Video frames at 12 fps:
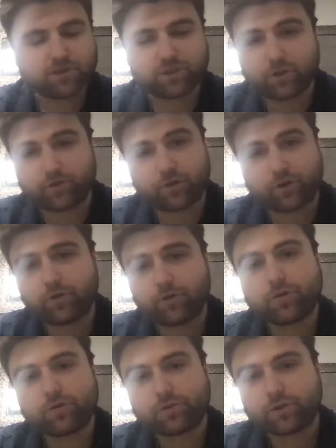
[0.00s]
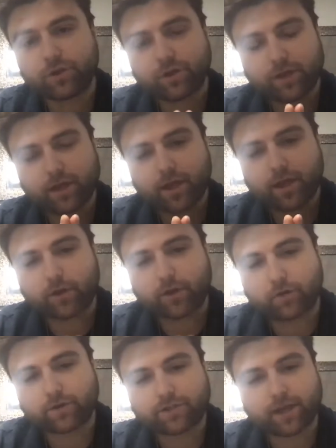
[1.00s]
So if you're a new user and you're
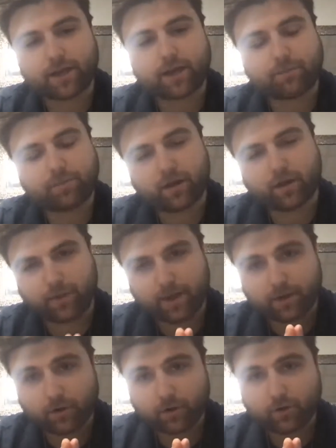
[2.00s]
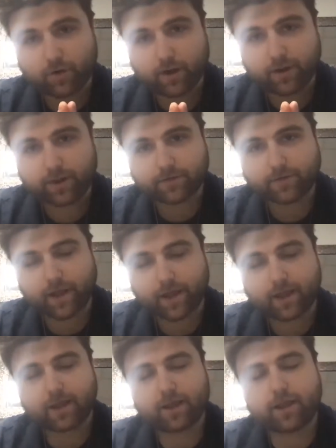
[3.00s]
going to sign up, uh, we had an article out
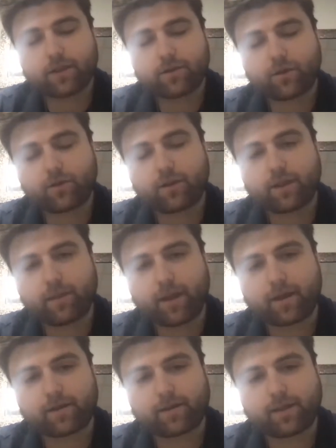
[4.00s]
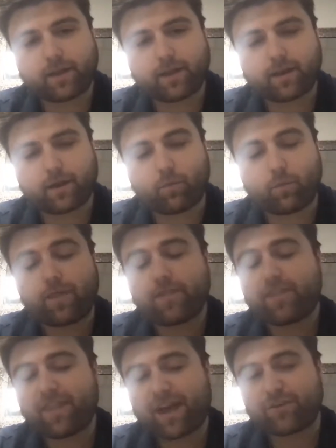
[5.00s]
yesterday talking about the uh,
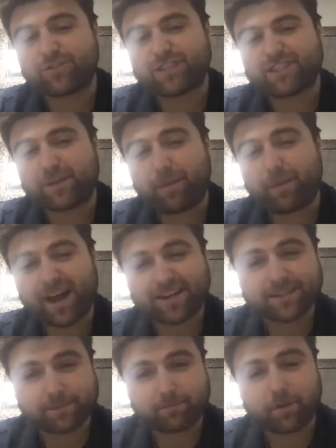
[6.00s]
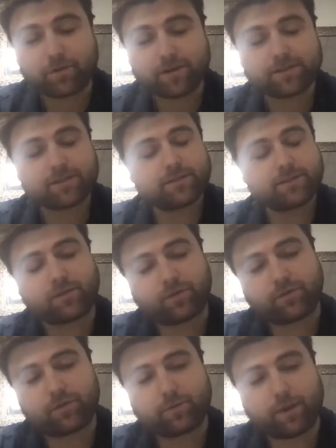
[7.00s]
1,000 deposit bonus. So
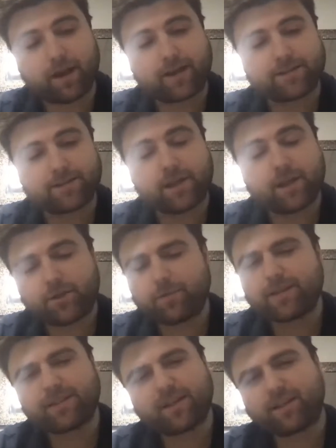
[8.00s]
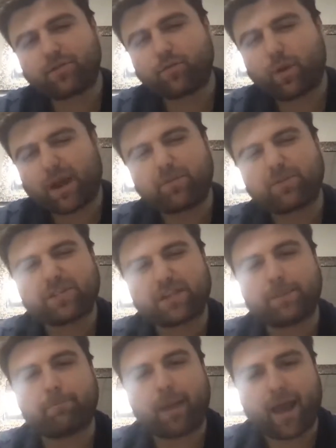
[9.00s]
if you deposit, you basically get
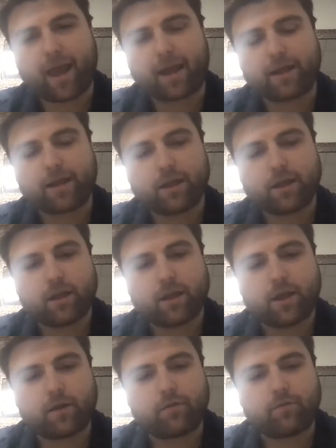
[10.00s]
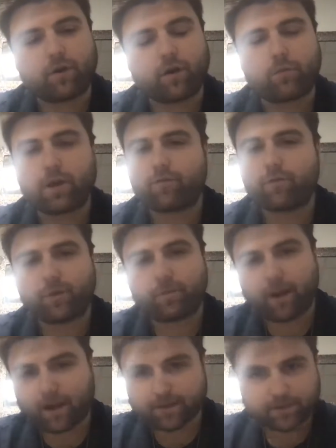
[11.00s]
20% back of uh, whatever you
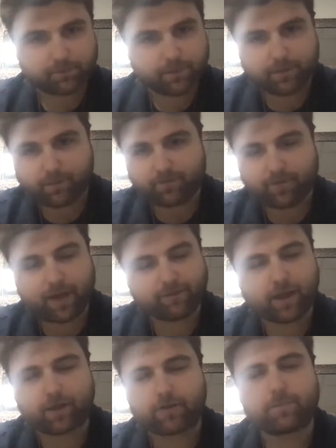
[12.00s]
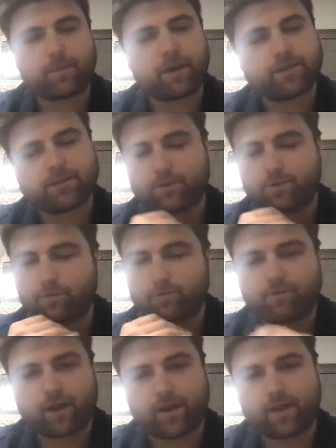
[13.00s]
deposit, minimum $5 deposit. So you
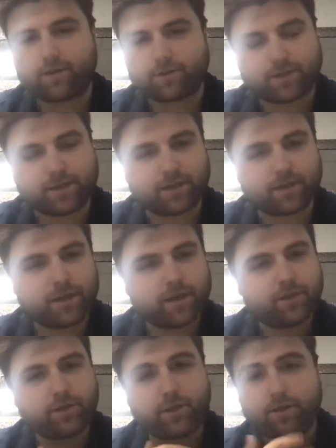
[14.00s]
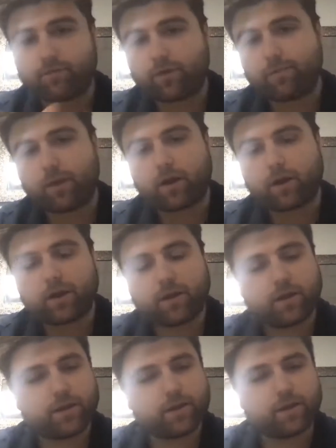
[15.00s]
put $5 in, you get a free buck.
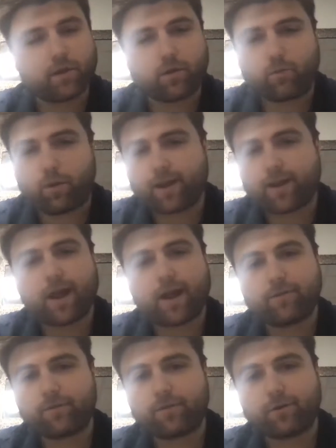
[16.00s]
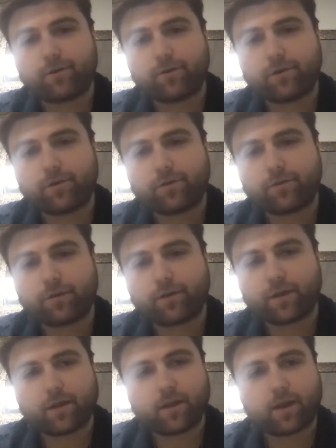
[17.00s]
You know, why not if you're a new
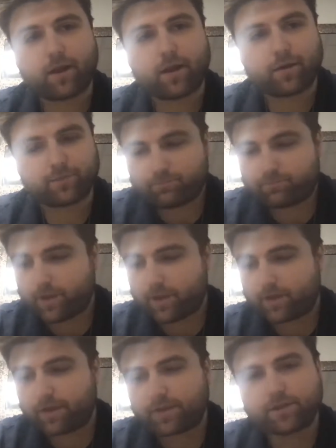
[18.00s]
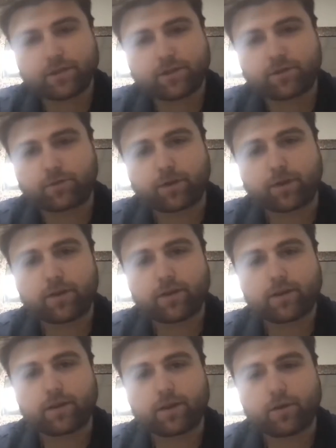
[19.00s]
user? uh, it'll get you into it.
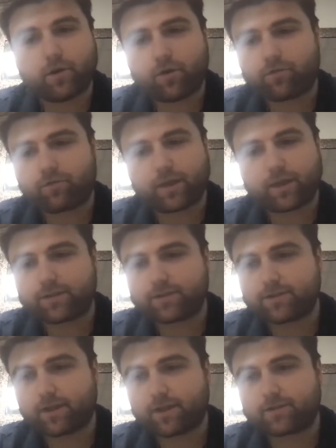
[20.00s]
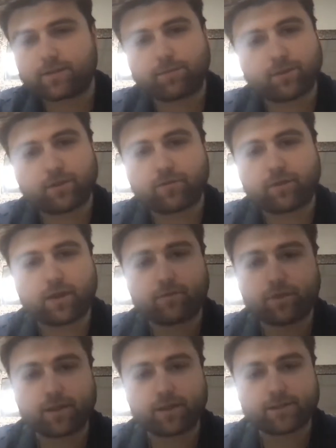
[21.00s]
You know, hopefully it's uh, something you find
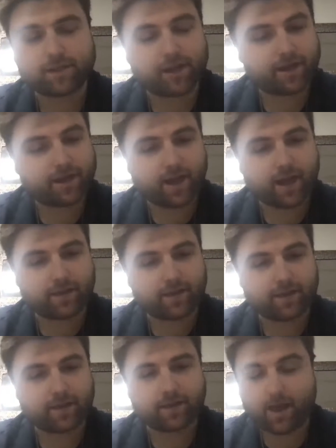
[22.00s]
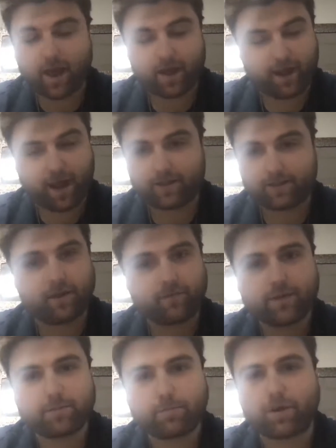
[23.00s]
really exciting. I think it, I, I love
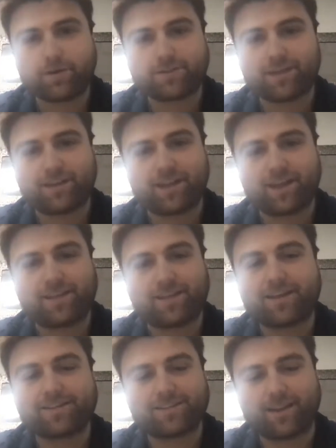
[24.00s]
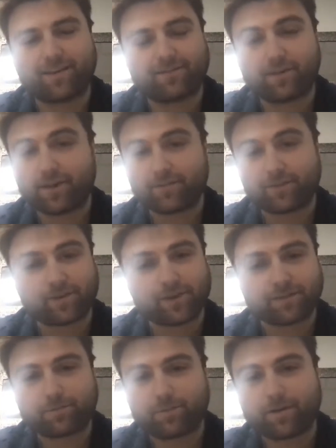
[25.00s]
it personally. I think it's a lot of fun. If you're an
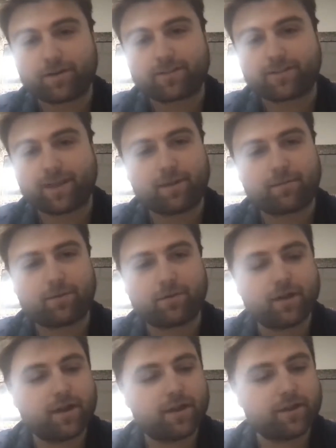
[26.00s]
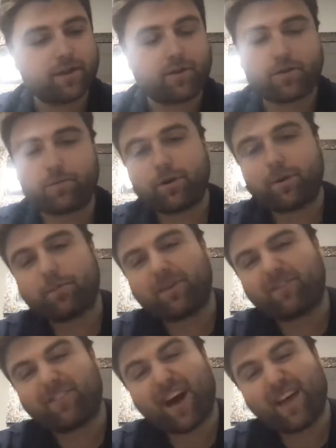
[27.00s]
experienced gambler, you know, you can put up to
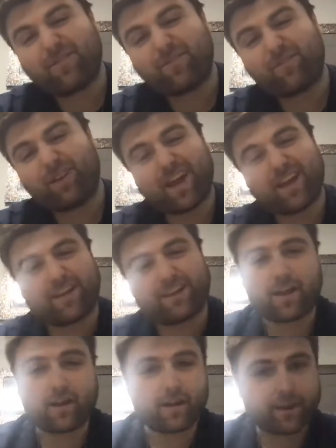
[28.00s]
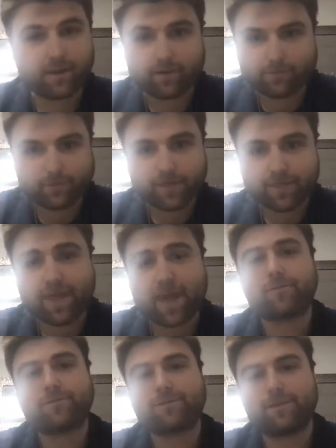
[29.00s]
five grand in there. You get a free
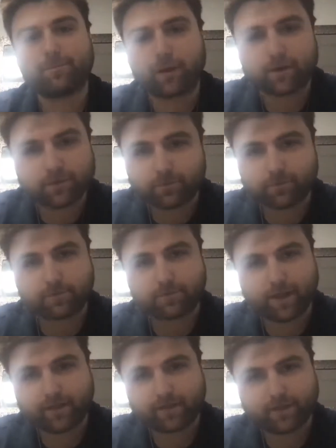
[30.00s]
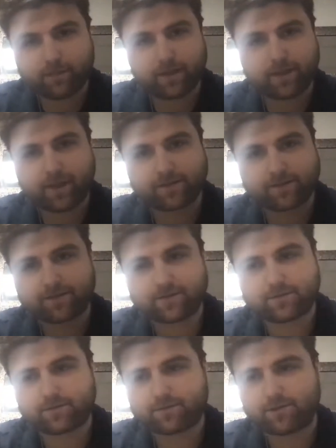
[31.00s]
thousand bucks worth of bets. I mean,
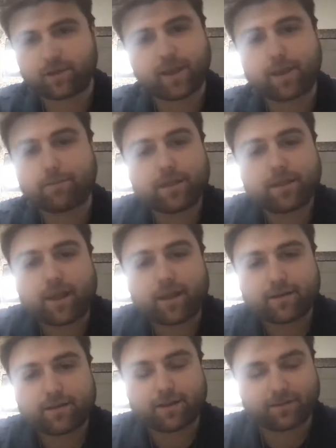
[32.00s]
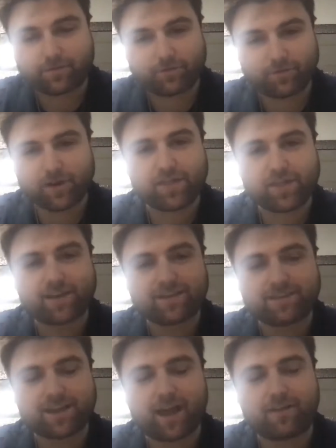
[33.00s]
that's, you can't beat that. It's free
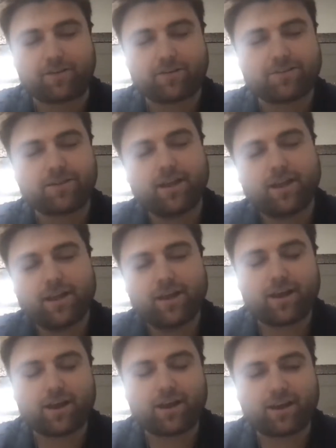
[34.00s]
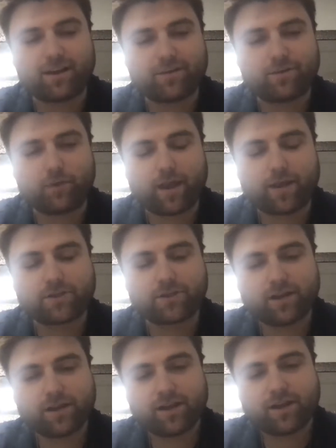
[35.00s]
thousand dollars uh, to wager.